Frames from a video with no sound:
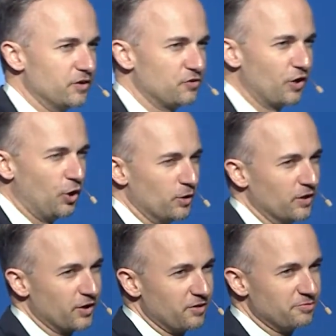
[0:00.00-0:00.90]
show and
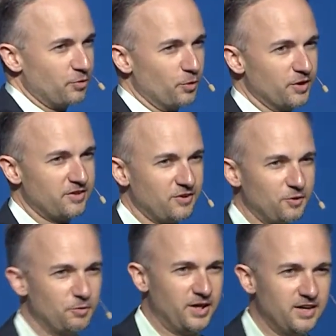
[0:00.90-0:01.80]
looking forward
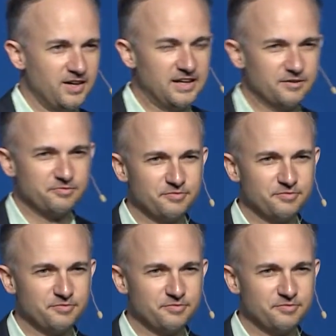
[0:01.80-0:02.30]
to